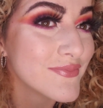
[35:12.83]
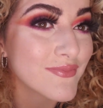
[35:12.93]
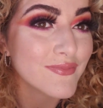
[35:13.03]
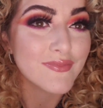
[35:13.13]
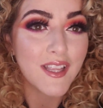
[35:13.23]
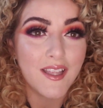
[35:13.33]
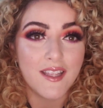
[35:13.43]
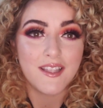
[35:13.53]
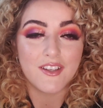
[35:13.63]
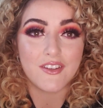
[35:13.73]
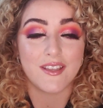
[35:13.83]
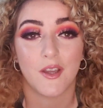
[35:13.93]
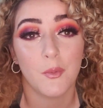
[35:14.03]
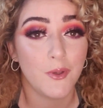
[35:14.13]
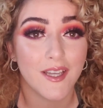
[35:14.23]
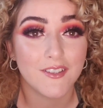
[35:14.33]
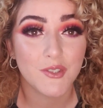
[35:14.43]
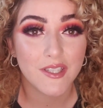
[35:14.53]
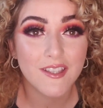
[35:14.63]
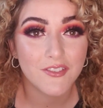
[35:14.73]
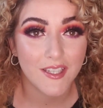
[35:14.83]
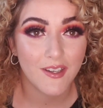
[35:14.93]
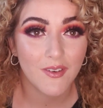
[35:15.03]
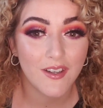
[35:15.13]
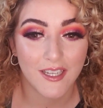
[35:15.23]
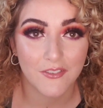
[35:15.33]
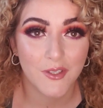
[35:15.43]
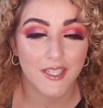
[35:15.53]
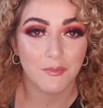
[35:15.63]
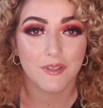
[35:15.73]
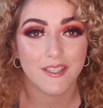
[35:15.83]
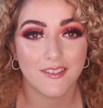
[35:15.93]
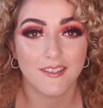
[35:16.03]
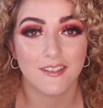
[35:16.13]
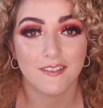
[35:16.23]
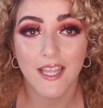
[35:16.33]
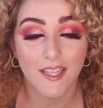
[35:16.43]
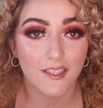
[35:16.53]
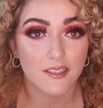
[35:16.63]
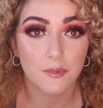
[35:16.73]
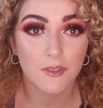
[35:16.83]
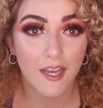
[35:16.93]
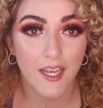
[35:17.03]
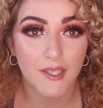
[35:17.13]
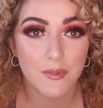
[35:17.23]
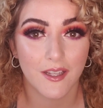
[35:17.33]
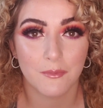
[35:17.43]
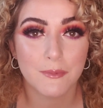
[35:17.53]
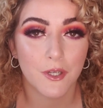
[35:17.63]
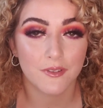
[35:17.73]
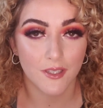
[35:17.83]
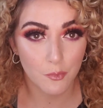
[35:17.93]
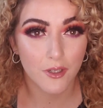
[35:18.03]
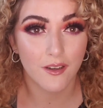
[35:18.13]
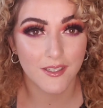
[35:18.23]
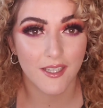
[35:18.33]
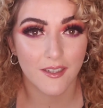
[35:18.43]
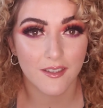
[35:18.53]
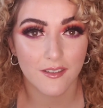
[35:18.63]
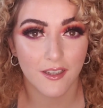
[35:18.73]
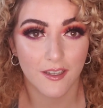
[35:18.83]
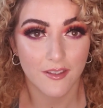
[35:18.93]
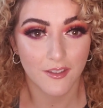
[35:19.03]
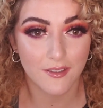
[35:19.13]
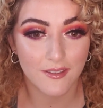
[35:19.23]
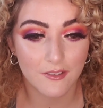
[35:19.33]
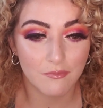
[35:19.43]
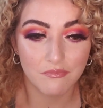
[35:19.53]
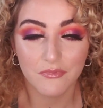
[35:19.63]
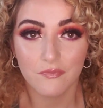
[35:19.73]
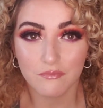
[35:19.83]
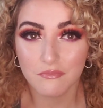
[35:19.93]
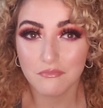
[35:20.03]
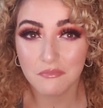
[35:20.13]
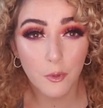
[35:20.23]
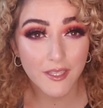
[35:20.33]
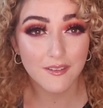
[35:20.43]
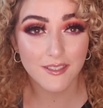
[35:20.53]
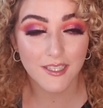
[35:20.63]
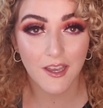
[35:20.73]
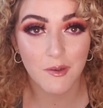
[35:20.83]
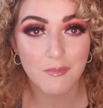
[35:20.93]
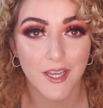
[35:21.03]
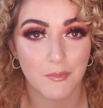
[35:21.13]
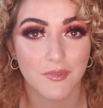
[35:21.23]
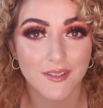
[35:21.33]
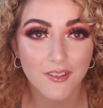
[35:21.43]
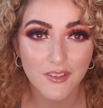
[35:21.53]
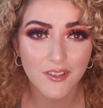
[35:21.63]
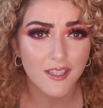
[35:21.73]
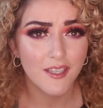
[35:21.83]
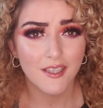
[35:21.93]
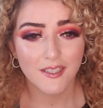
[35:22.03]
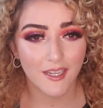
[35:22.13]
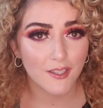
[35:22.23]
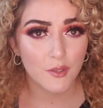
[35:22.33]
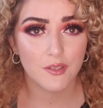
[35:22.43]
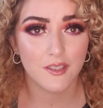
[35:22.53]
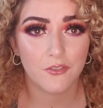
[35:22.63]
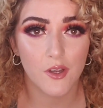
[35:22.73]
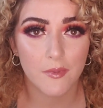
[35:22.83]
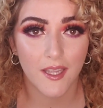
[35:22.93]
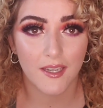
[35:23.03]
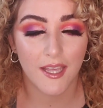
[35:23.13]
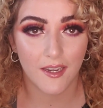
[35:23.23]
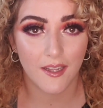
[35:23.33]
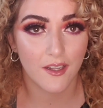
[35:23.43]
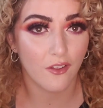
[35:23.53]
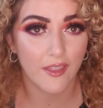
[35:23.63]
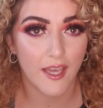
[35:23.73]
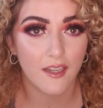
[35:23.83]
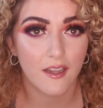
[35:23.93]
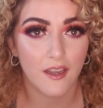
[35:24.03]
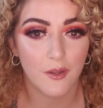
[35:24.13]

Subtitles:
I hope you guys enjoyed this video. If you did, please like and subscribe. I'll be posting more content in the week to come. I'm still getting used to filming and editing and all that.